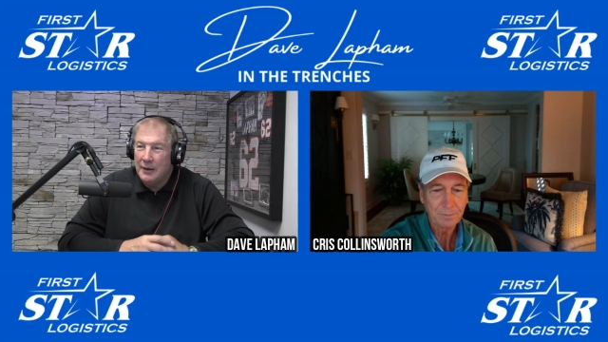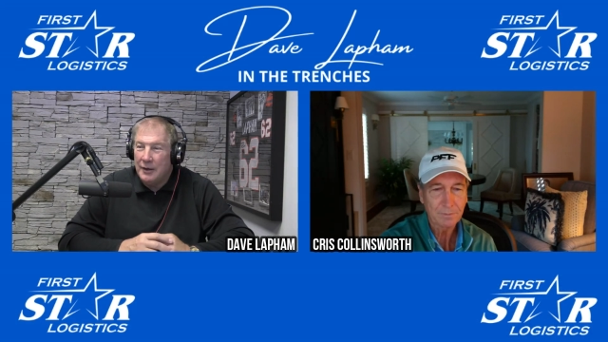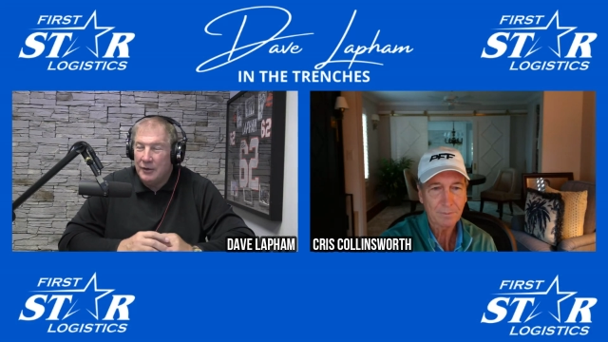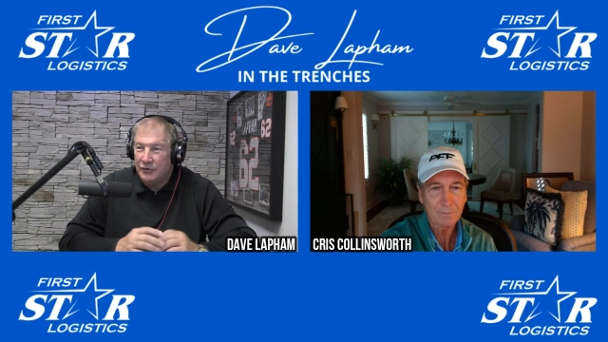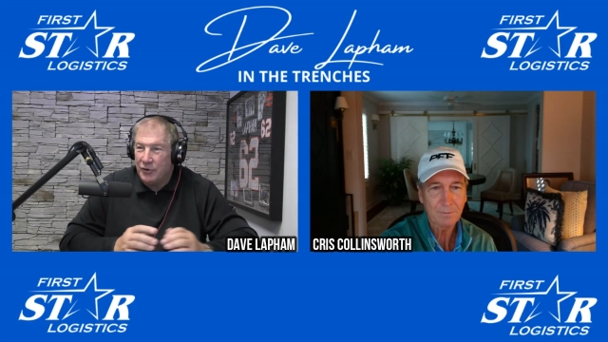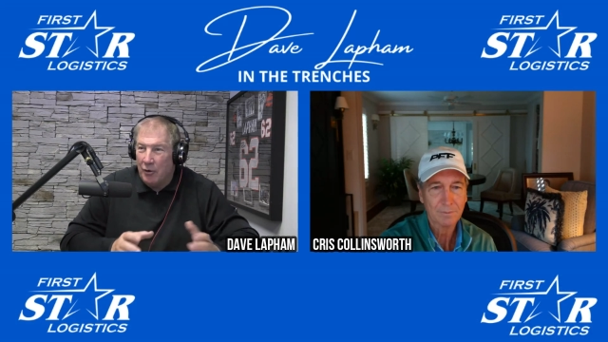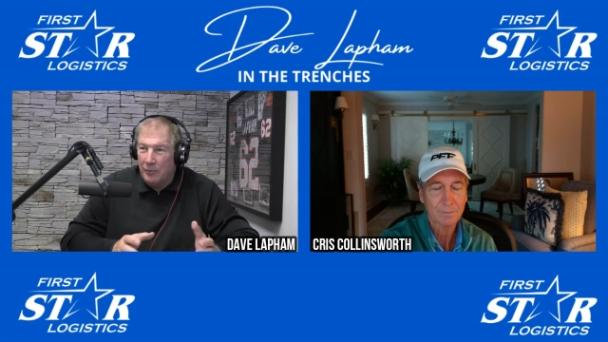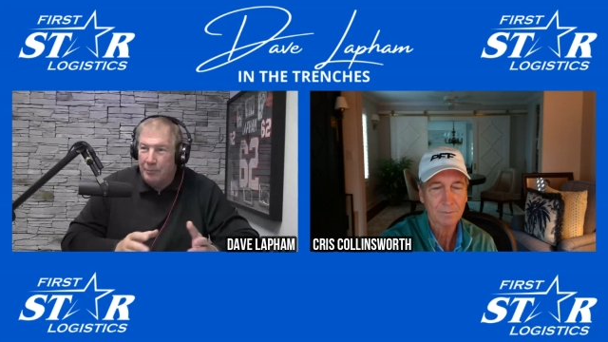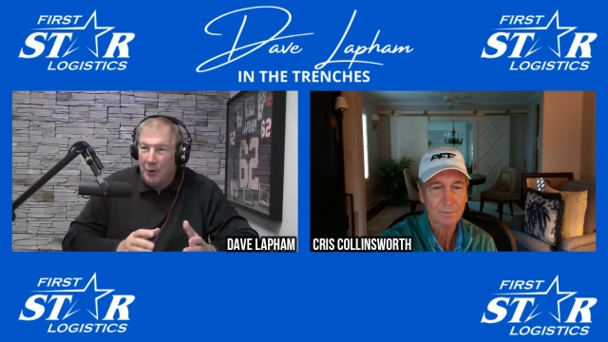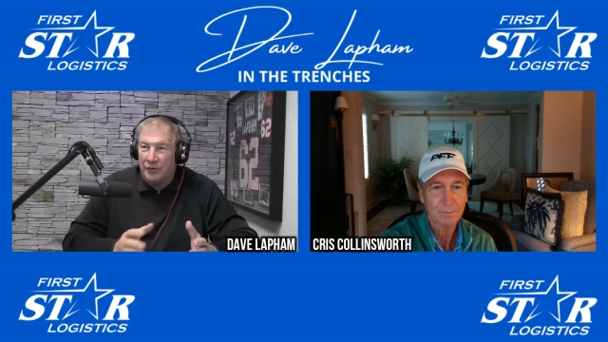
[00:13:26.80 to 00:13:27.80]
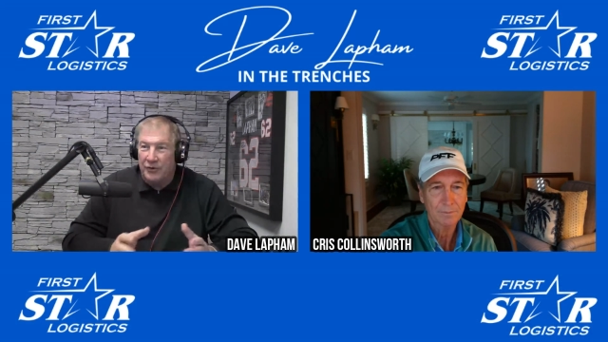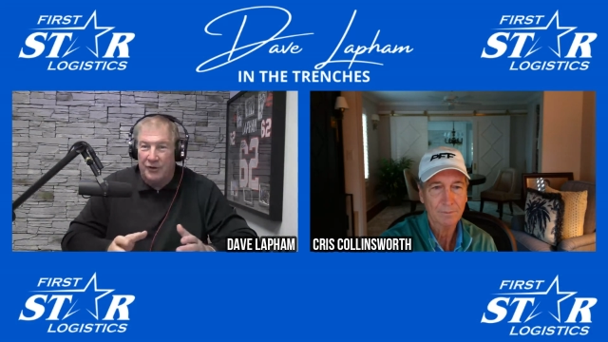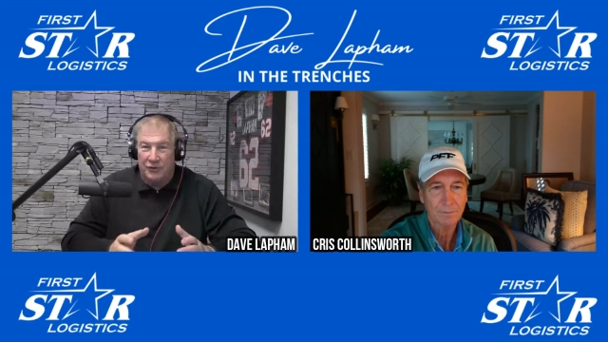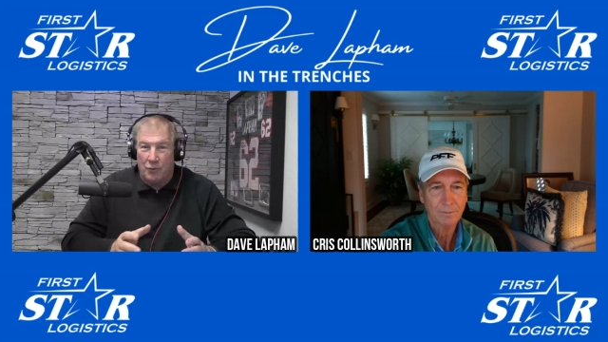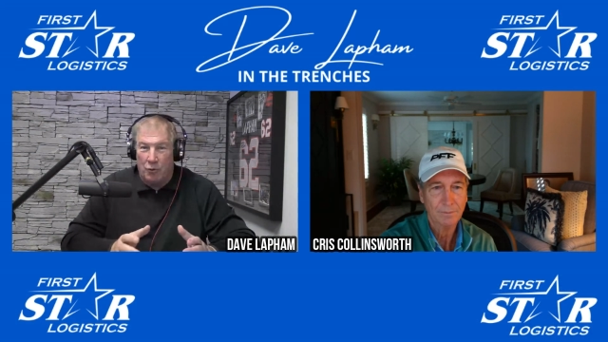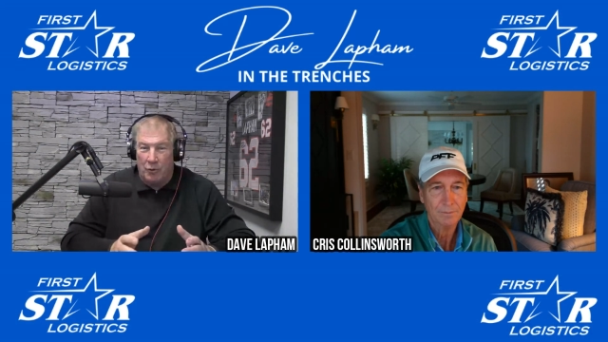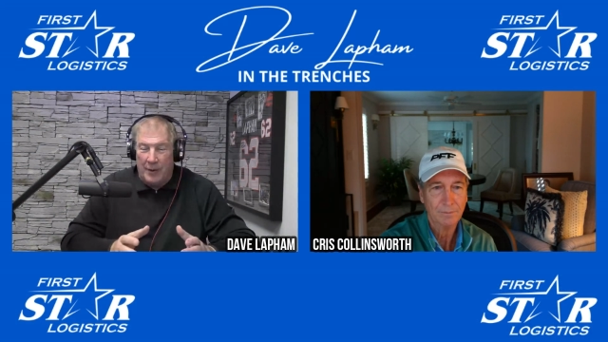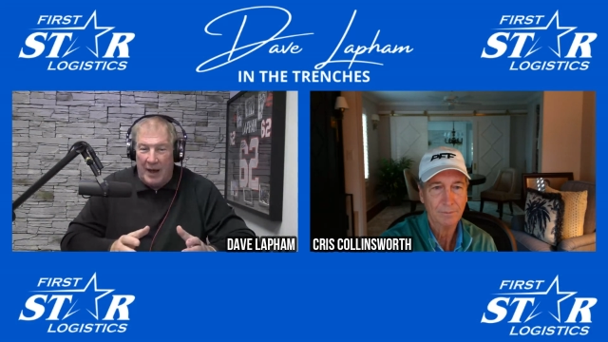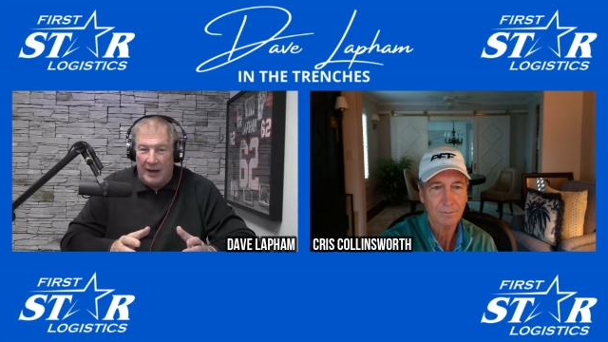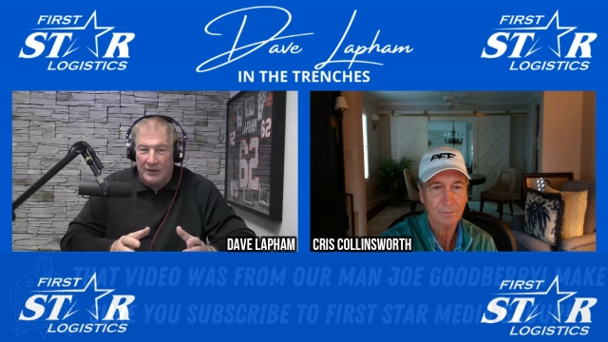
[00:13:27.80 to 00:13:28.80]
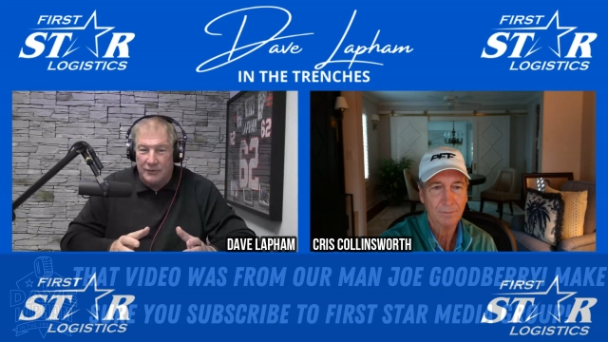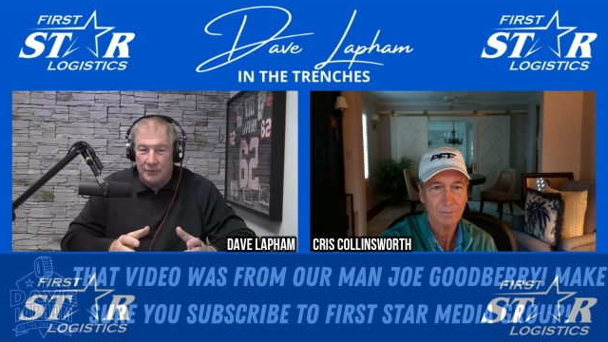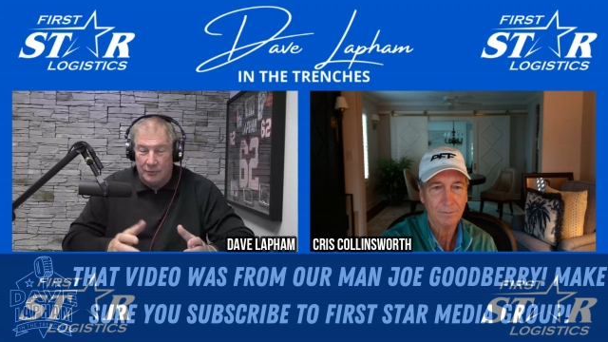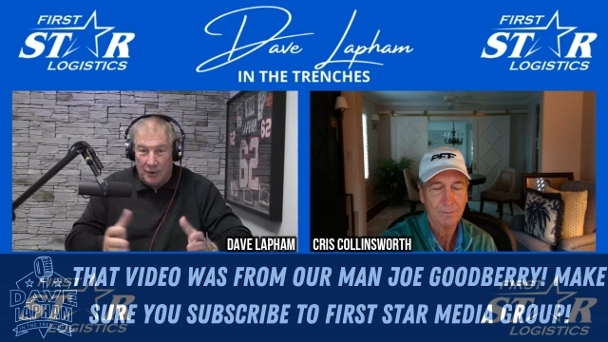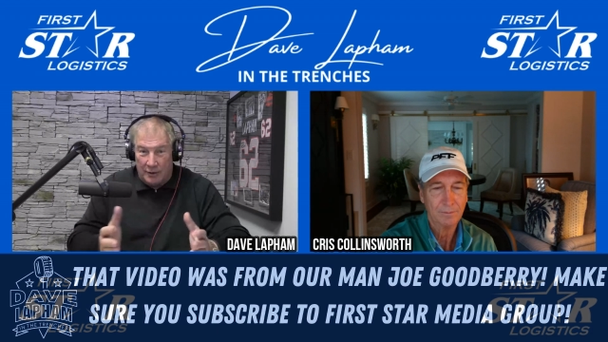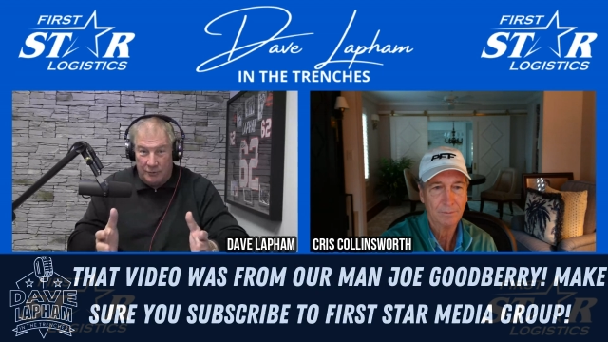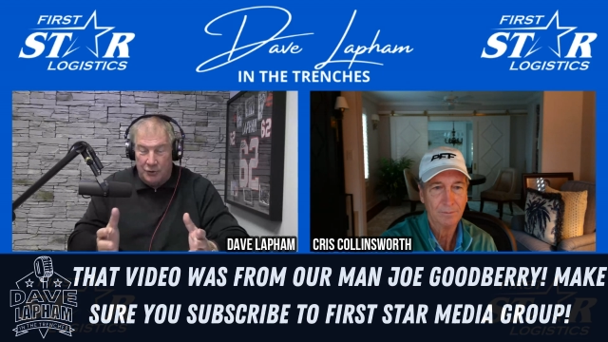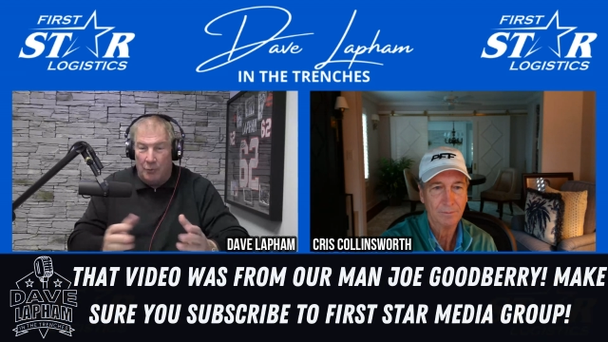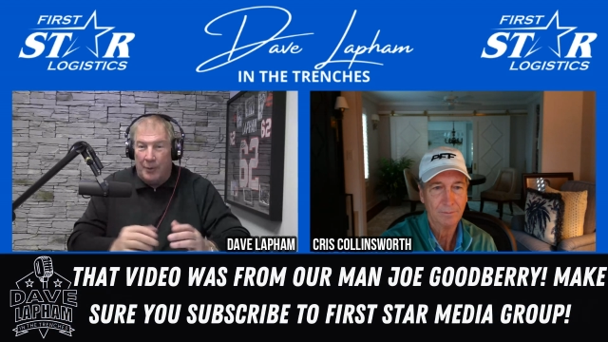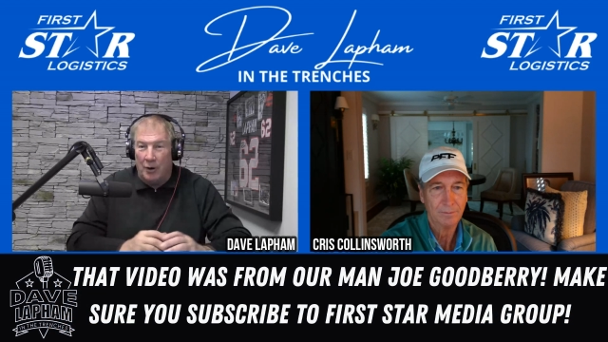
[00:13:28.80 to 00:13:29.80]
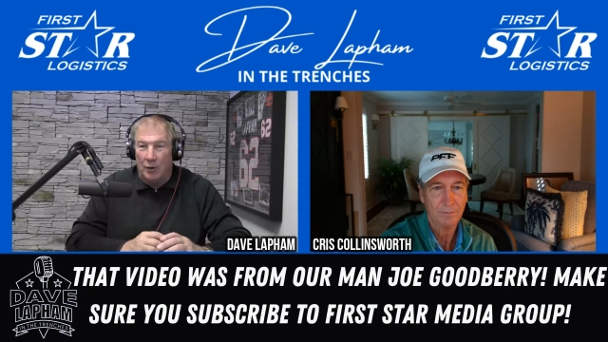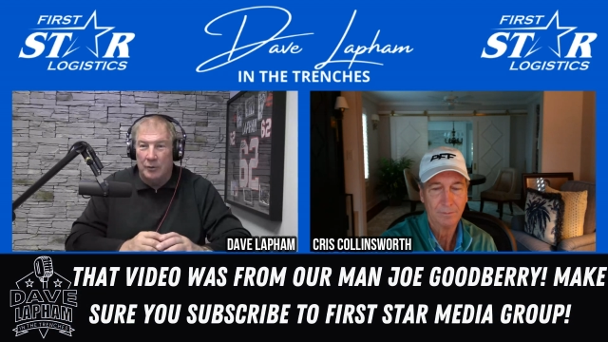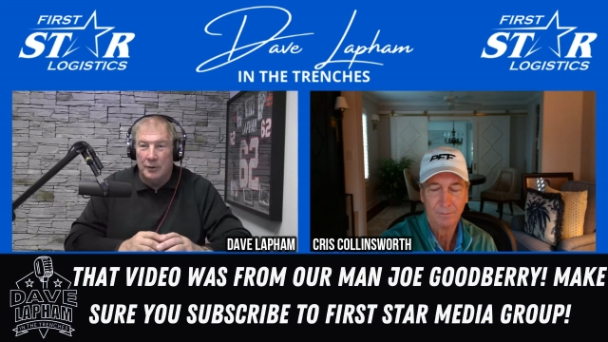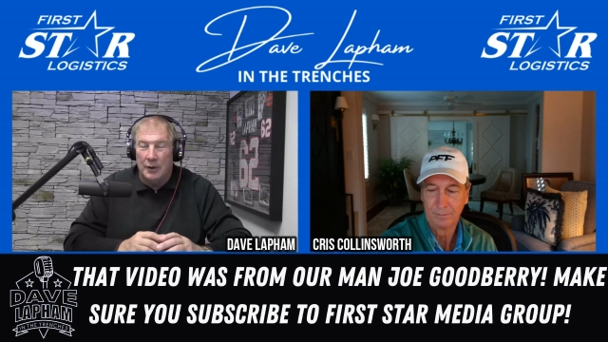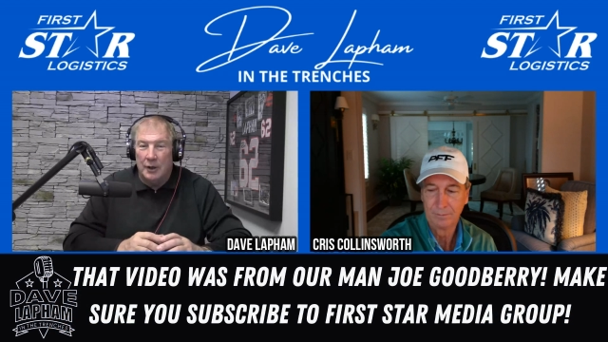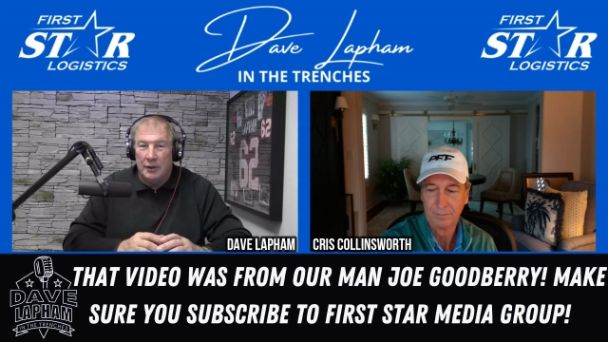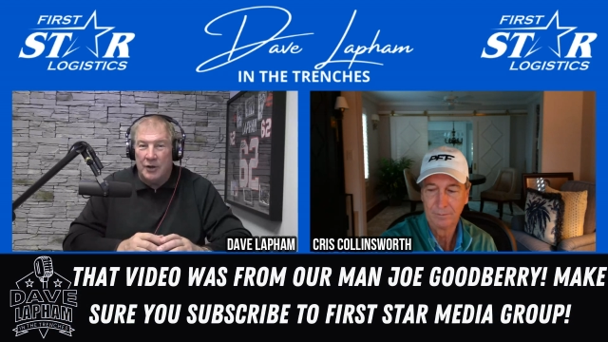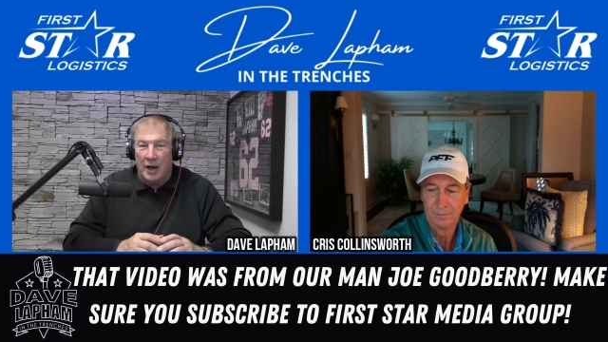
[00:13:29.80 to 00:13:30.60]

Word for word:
Speaker 1: So both of these quarterbacks, talk, Joe Burrow, talk